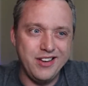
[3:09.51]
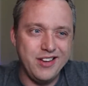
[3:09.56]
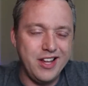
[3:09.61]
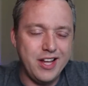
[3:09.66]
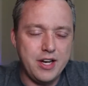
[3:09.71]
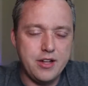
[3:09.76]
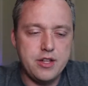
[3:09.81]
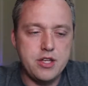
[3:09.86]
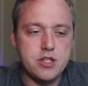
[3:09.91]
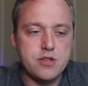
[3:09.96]
A
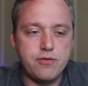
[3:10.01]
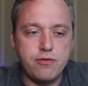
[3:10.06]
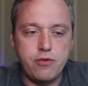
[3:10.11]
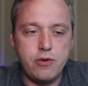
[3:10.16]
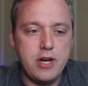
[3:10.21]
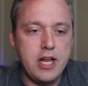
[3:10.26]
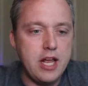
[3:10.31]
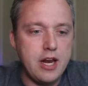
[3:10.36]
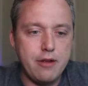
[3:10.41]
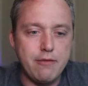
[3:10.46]
lot of these
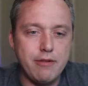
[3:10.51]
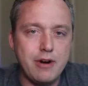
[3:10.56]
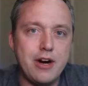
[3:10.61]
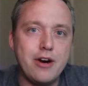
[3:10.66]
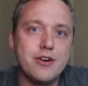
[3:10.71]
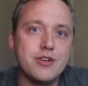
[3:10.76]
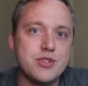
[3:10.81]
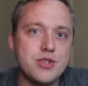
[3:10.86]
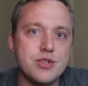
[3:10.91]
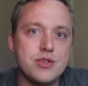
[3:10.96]
free
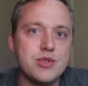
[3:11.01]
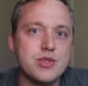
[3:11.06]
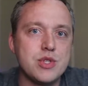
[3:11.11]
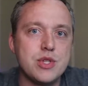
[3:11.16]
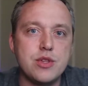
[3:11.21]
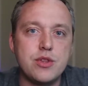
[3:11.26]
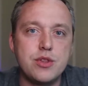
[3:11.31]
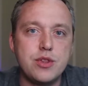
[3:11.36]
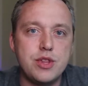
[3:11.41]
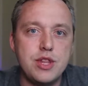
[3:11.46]
antiviruses,